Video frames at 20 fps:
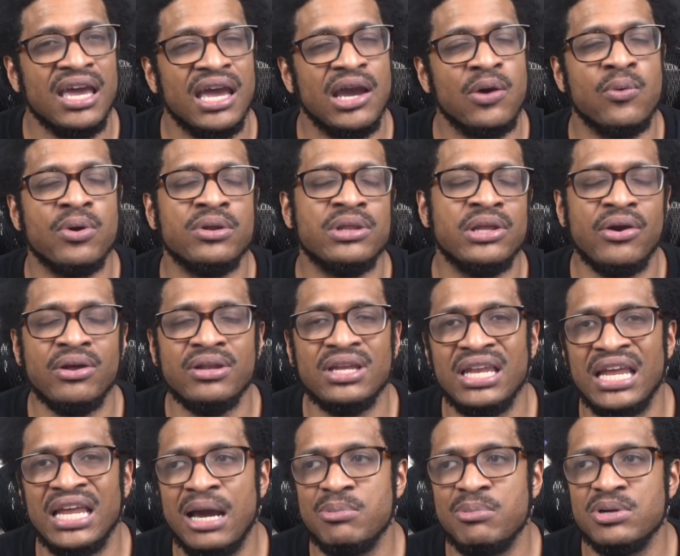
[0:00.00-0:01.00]
And when they're in the
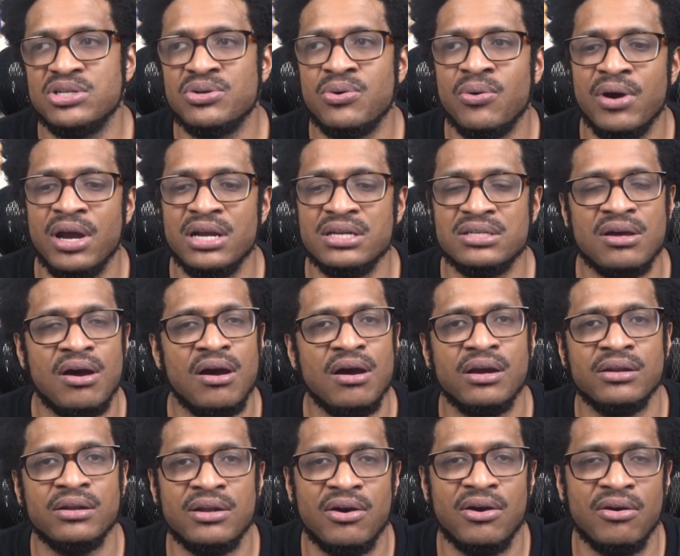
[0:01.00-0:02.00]
laboratory
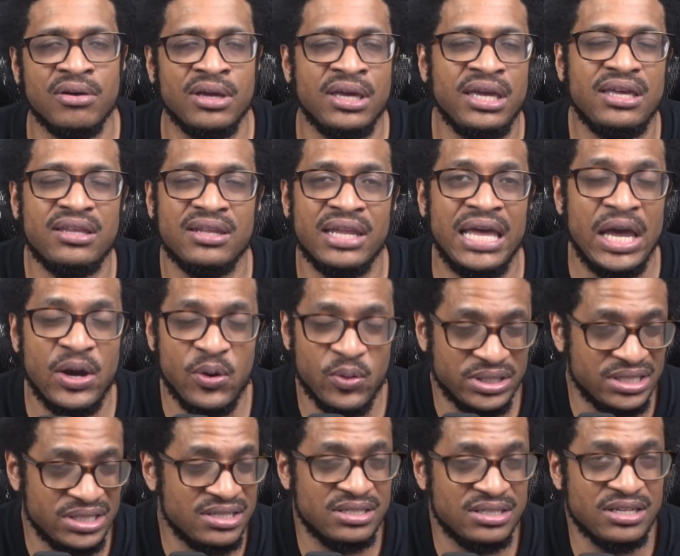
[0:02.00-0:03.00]
talking all geek
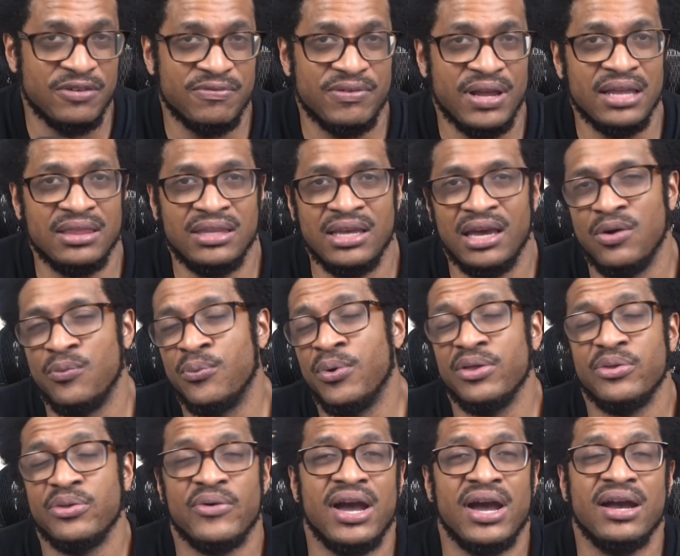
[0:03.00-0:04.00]
language and stuff like that,
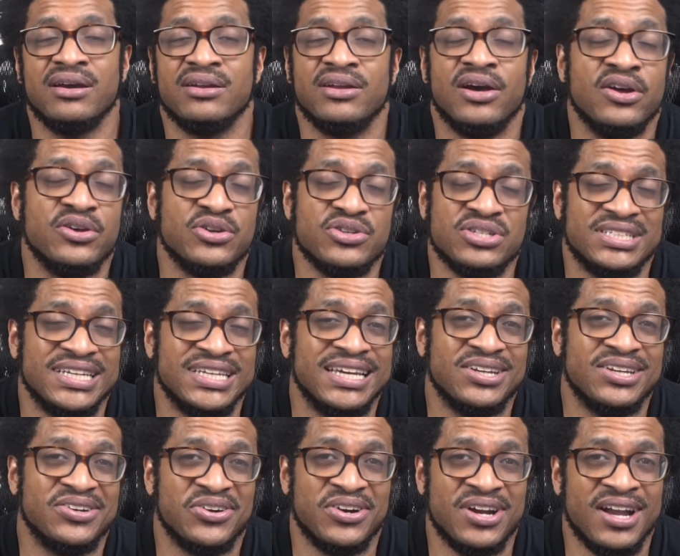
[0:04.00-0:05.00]
whether I can
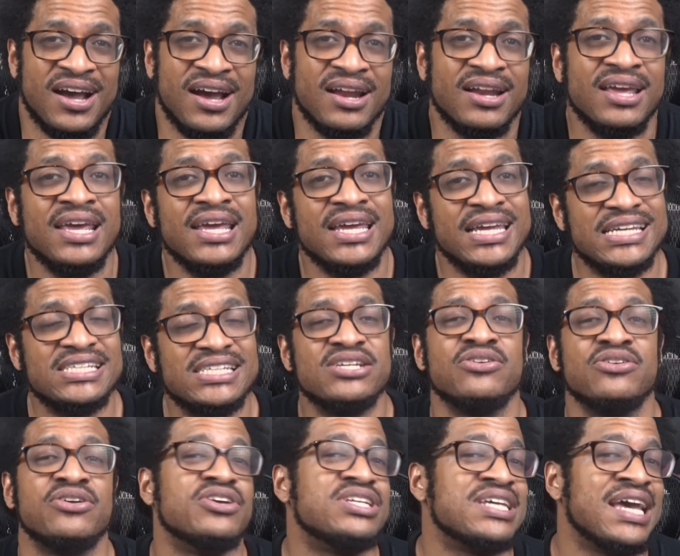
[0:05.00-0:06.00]
understand it or not, it's
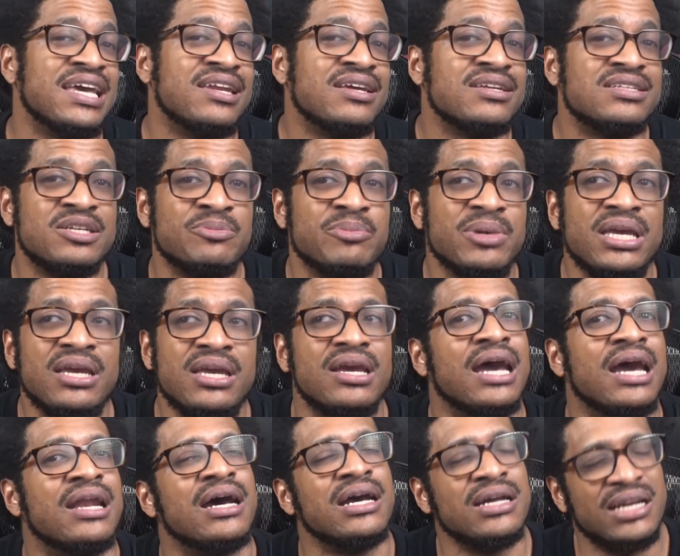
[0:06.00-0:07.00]
entertaining to me.
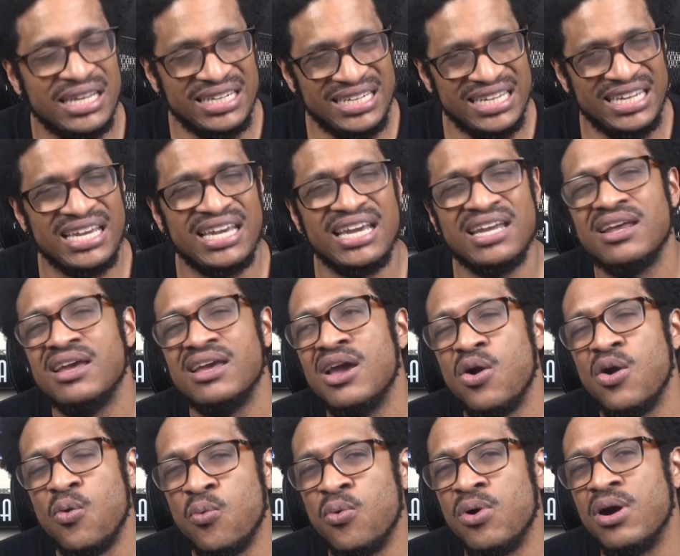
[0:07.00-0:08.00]
And I did
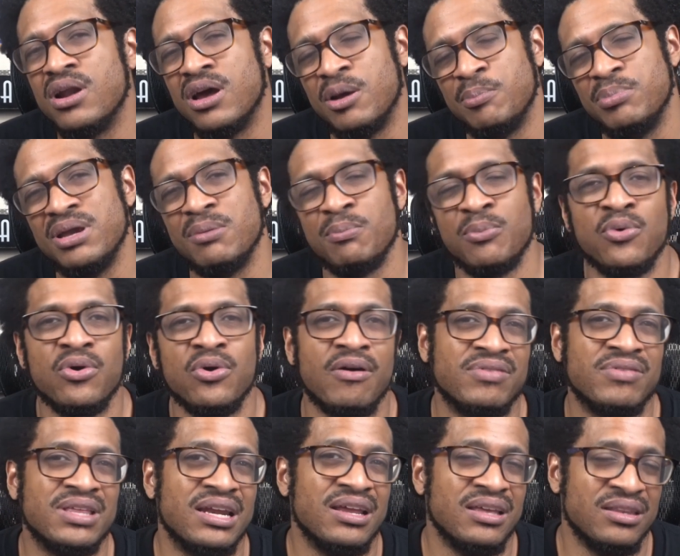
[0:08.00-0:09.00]
want a bit more
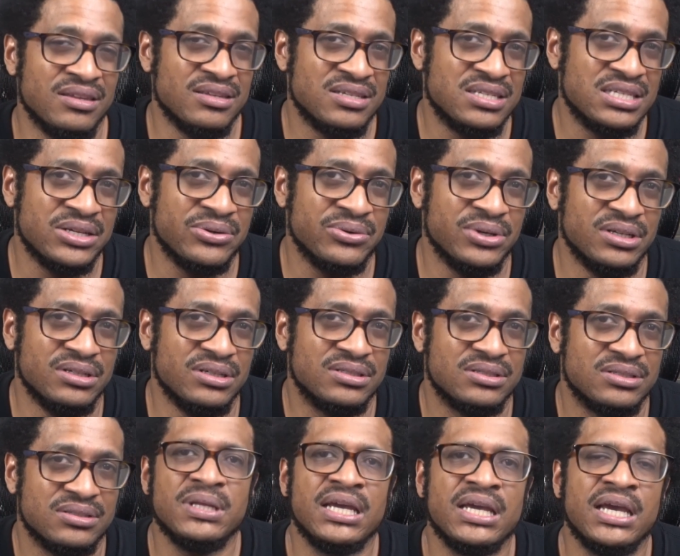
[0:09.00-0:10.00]
of that in this series.
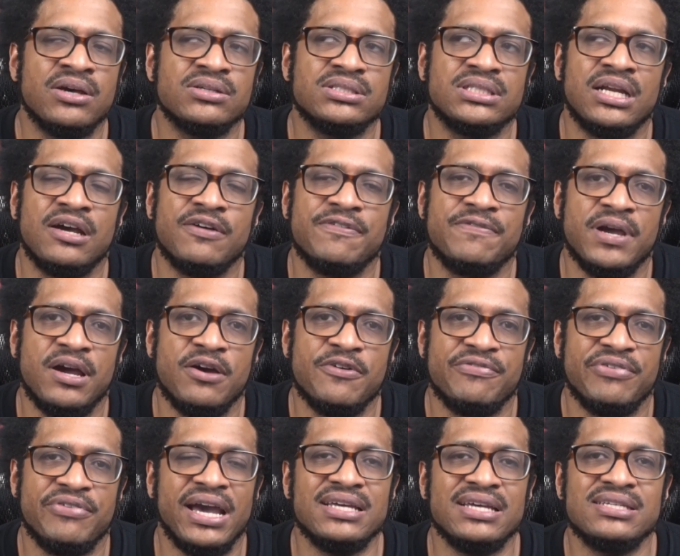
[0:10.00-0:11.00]
Something else that I
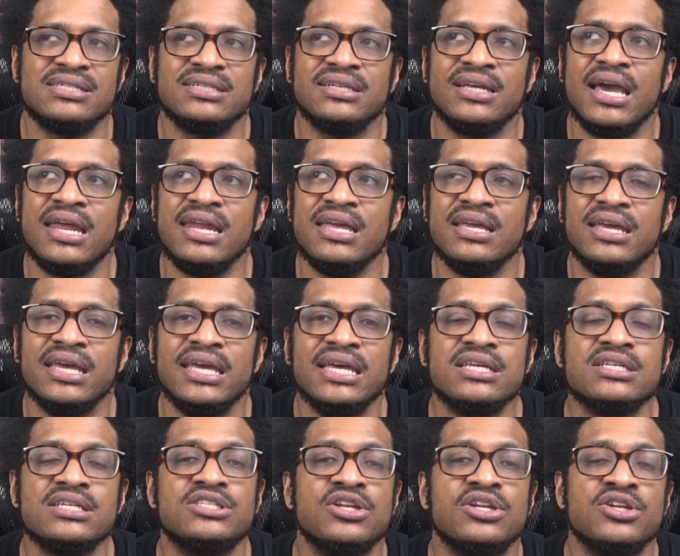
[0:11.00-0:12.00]
found fascinating
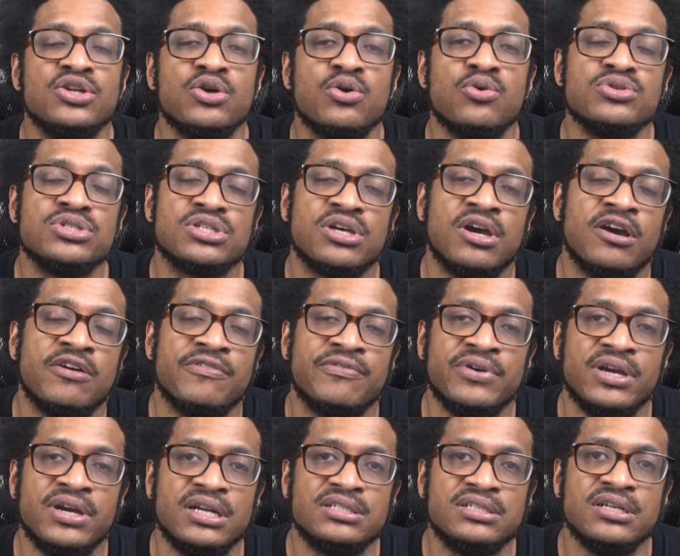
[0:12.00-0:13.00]
is the news
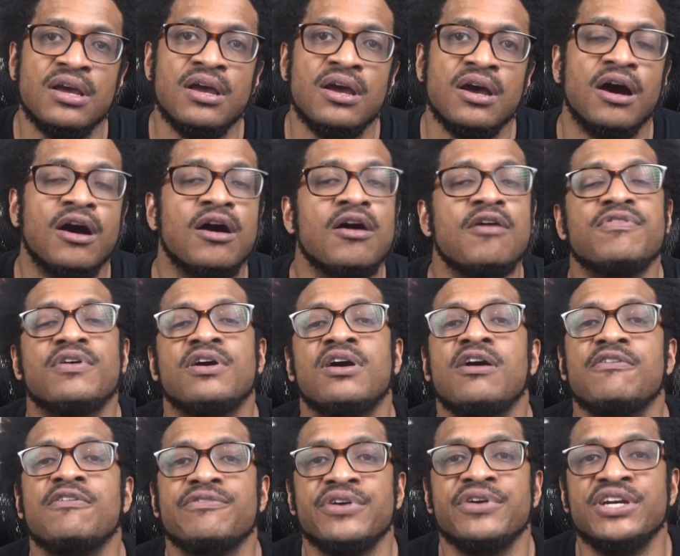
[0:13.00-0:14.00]
coverage of
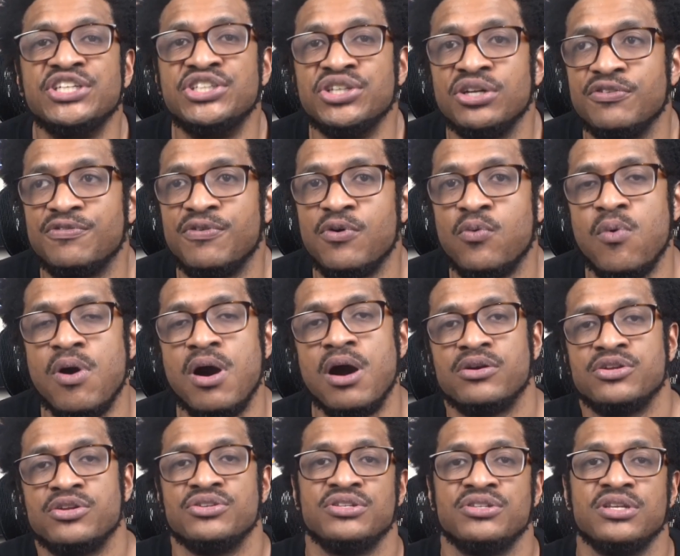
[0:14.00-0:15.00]
covering Jennifer
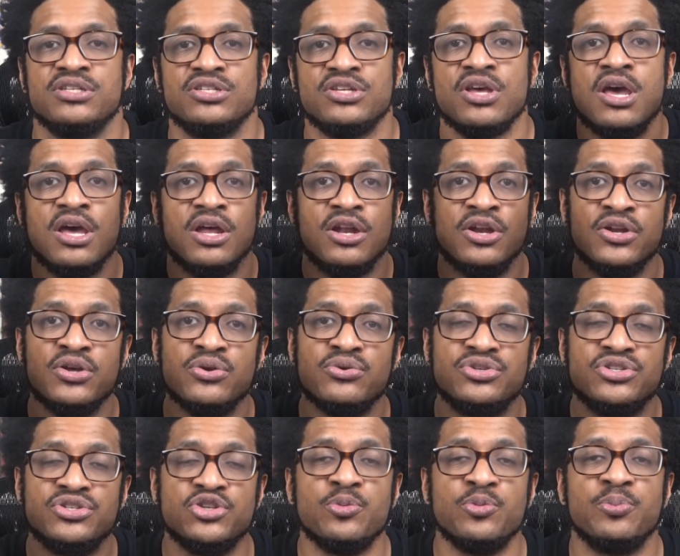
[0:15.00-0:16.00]
Walters, this new
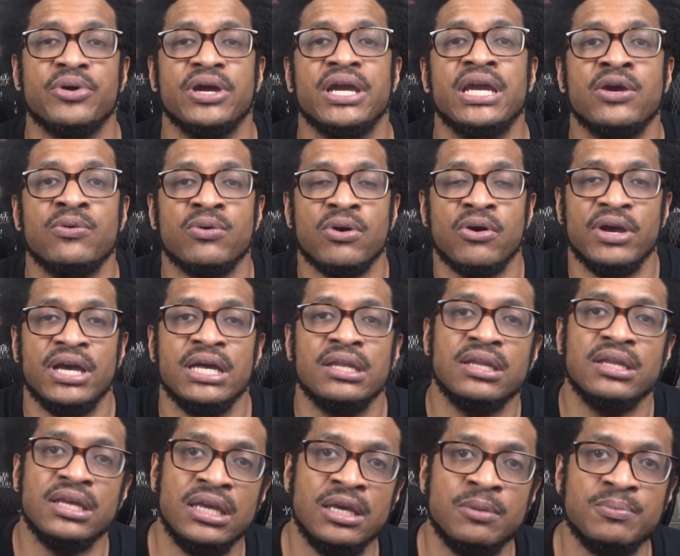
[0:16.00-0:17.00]
superhero
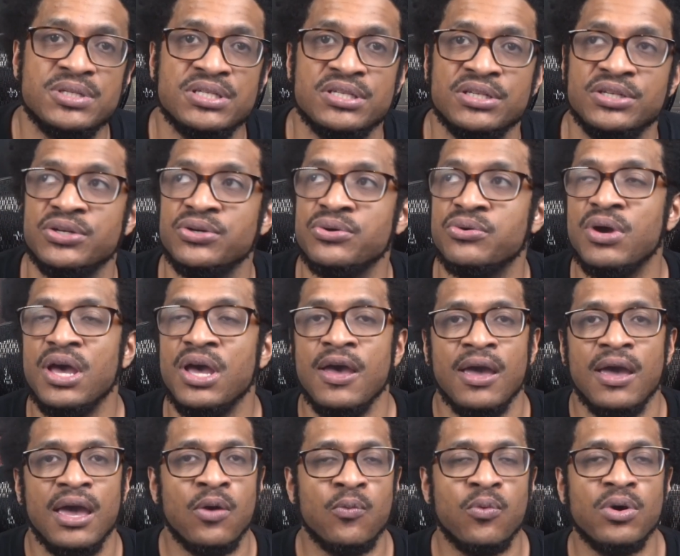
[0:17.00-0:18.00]
in the MCU,
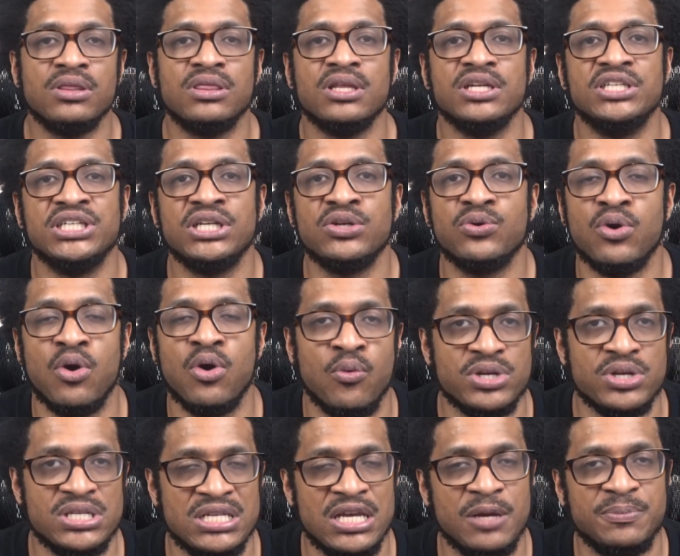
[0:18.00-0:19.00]
and what the general
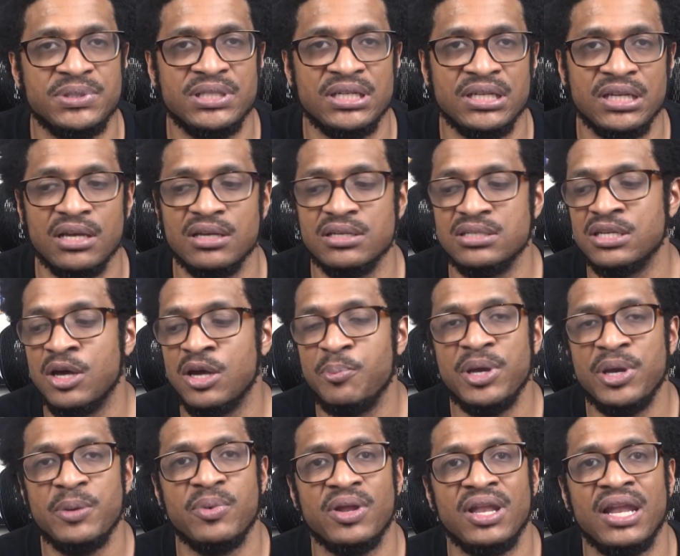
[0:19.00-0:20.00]
reception is. Some
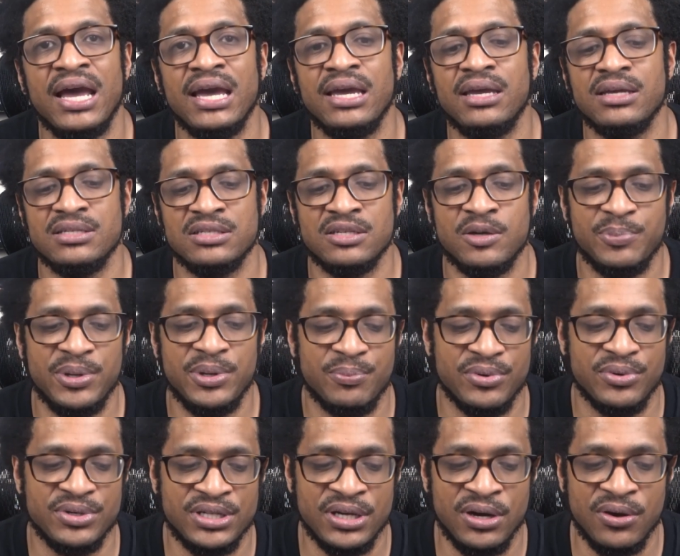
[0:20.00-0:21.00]
people like it, some
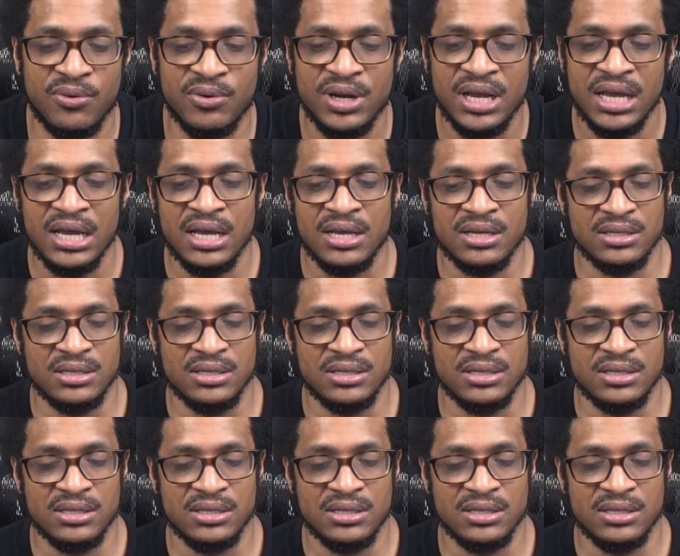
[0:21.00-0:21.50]
people don't.